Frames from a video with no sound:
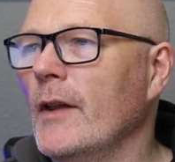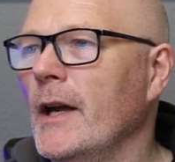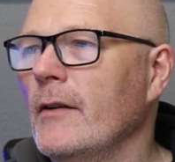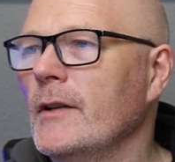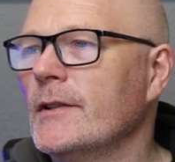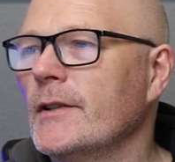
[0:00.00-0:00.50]

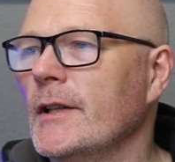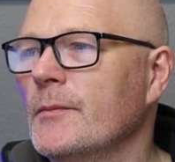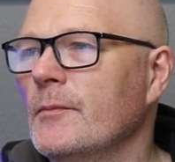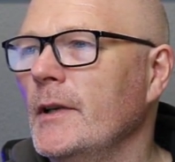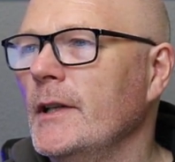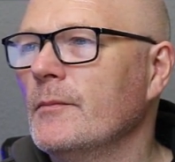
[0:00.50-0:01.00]
there is
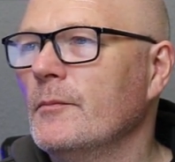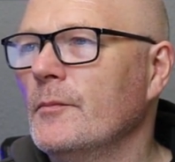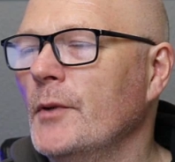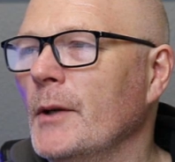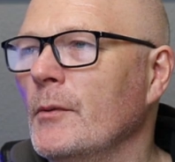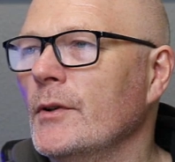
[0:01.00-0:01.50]

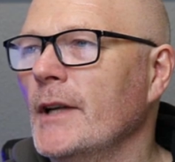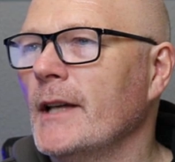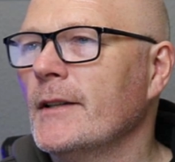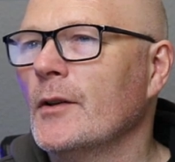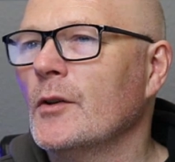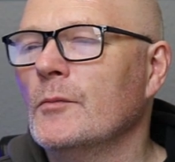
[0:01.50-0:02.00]
pretty much
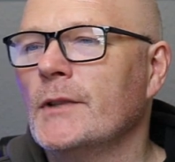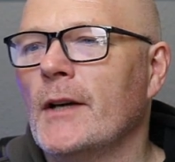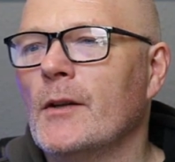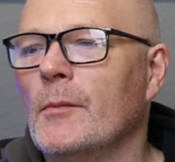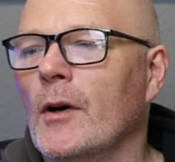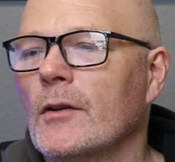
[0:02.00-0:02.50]
as it comes out
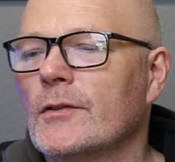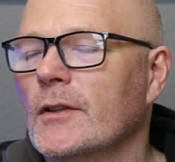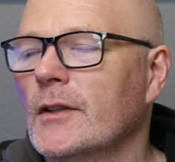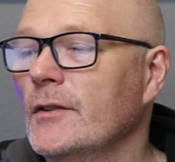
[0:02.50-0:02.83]
the box.